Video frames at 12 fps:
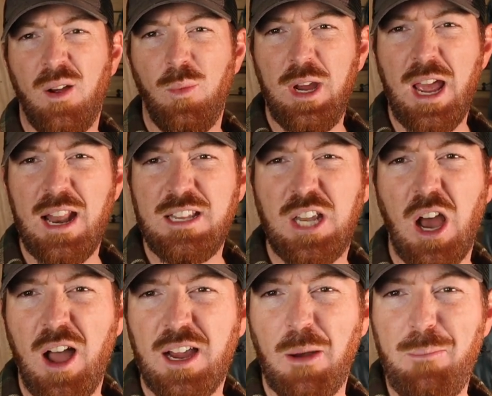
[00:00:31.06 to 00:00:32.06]
we gotta
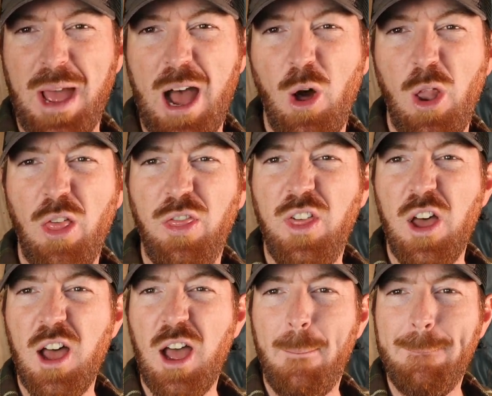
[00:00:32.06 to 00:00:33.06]
talk about
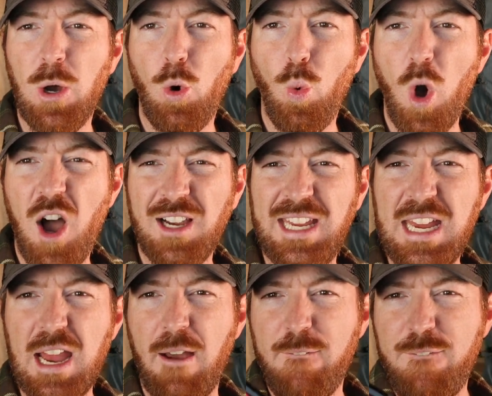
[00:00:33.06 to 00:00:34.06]
the
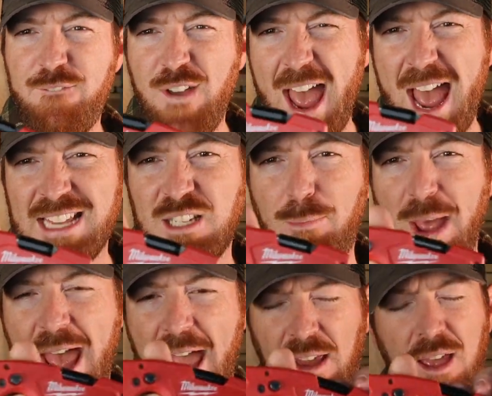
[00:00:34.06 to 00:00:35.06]
Milwaukee
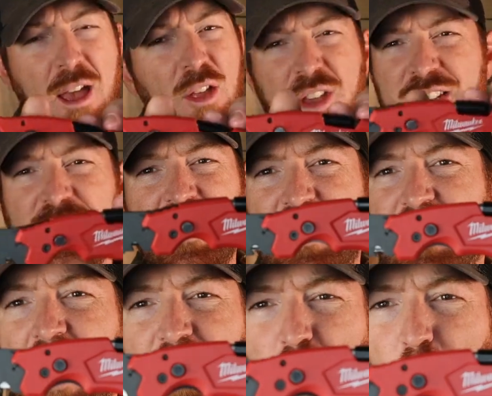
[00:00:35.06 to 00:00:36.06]
Fastback. This is
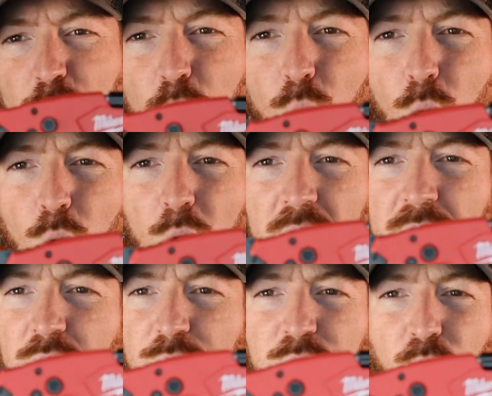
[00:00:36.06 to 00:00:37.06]
such a cool
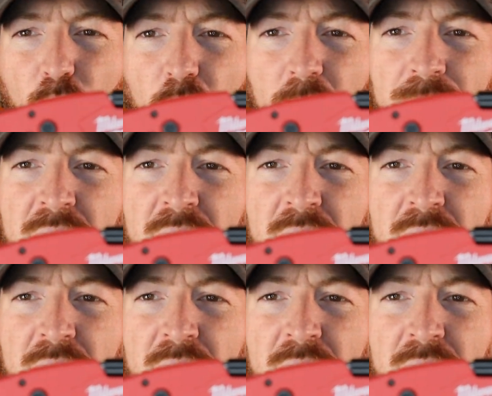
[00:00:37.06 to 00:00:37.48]
little tool.